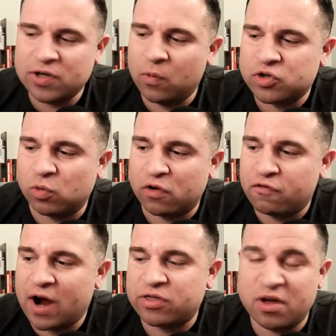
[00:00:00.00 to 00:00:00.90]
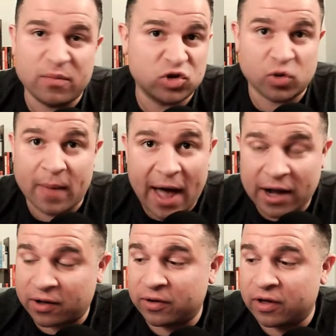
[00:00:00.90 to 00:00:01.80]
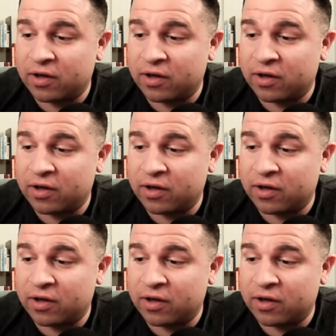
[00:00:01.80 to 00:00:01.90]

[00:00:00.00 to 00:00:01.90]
which will affect them dramatically.